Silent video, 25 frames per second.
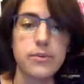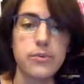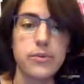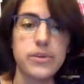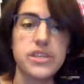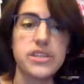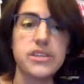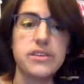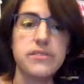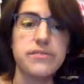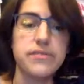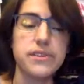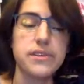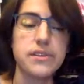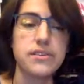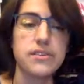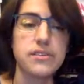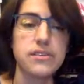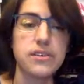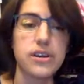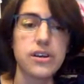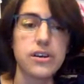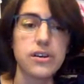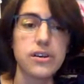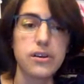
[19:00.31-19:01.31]
when she feels
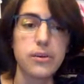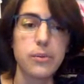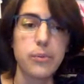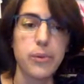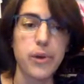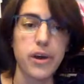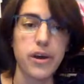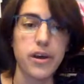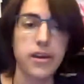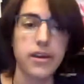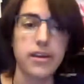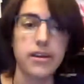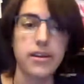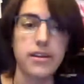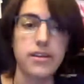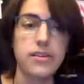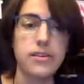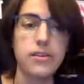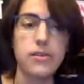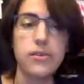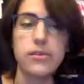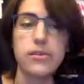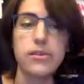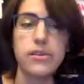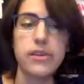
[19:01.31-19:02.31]
turned upon.
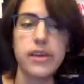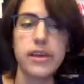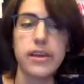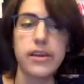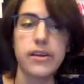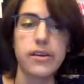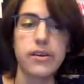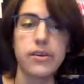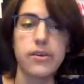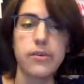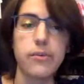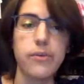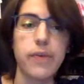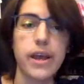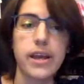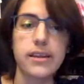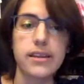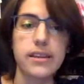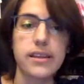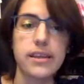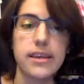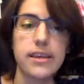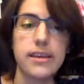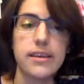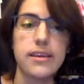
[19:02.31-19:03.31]
Don't look at her
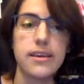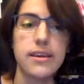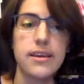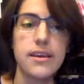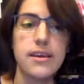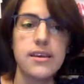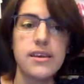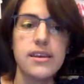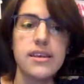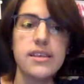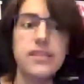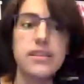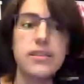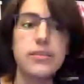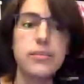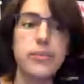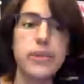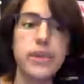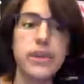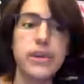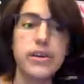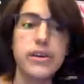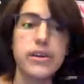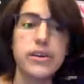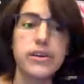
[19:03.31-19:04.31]
directly. In the
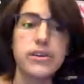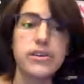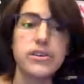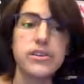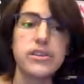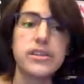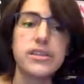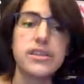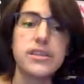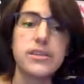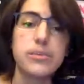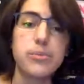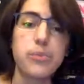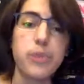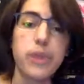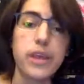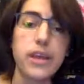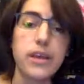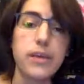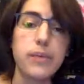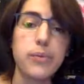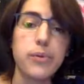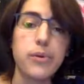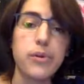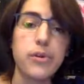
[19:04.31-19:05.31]
mirror, she is
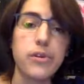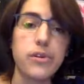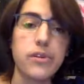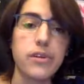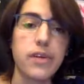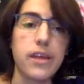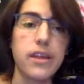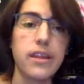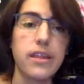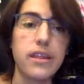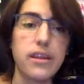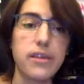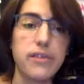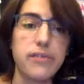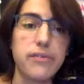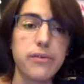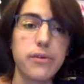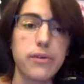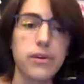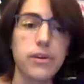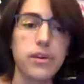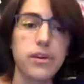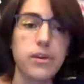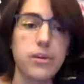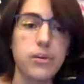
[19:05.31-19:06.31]
breakable and therefore
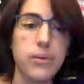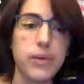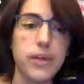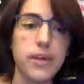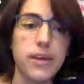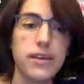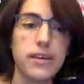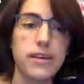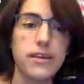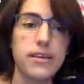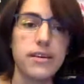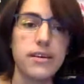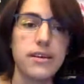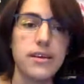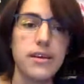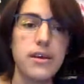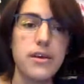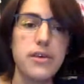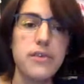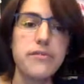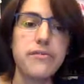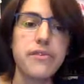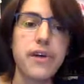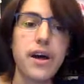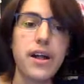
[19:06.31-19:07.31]
human.
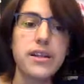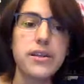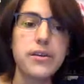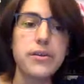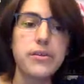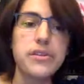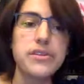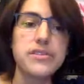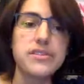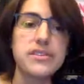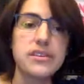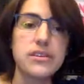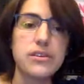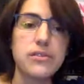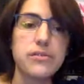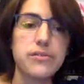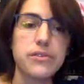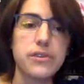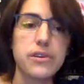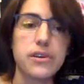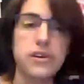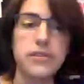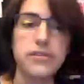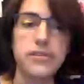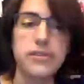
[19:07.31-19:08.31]
Follow the silver
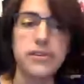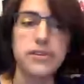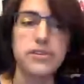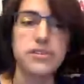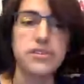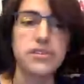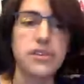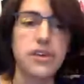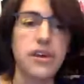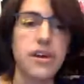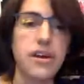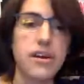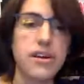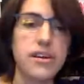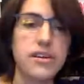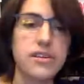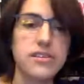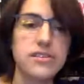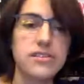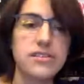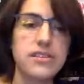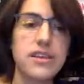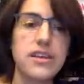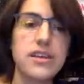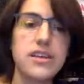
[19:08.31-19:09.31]
of her
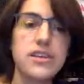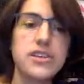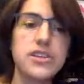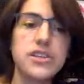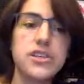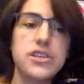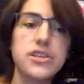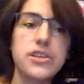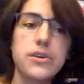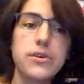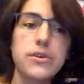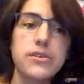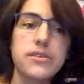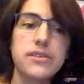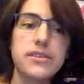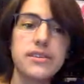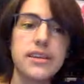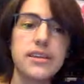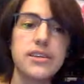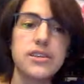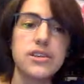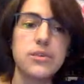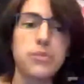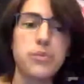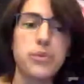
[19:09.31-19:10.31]
scars. She jokes they
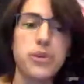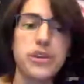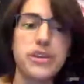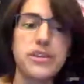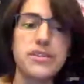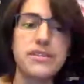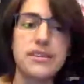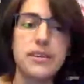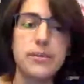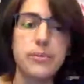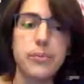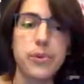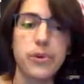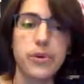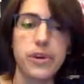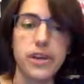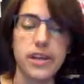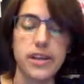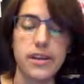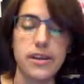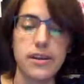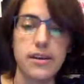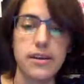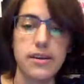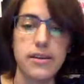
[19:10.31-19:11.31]
should put a zipper
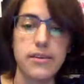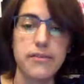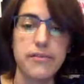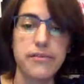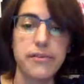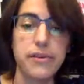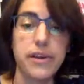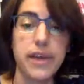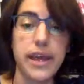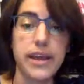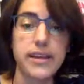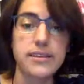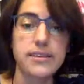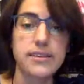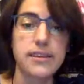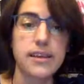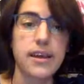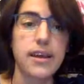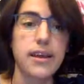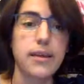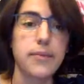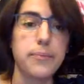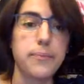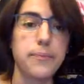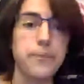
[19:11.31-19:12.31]
in for next
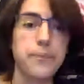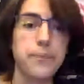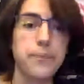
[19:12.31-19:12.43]
time.